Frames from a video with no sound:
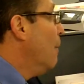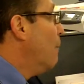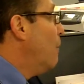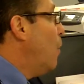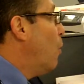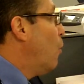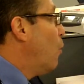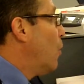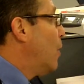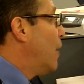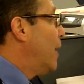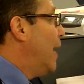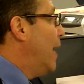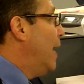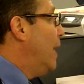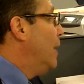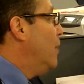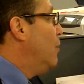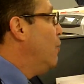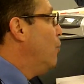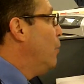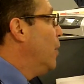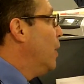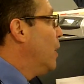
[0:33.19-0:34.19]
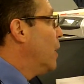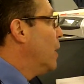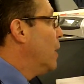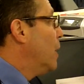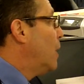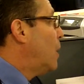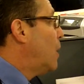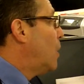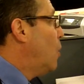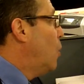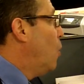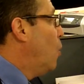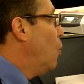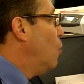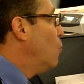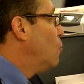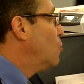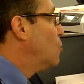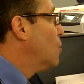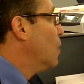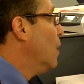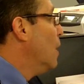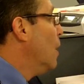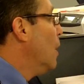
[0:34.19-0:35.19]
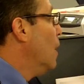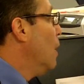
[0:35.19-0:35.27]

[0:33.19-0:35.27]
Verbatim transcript: but we're getting really close.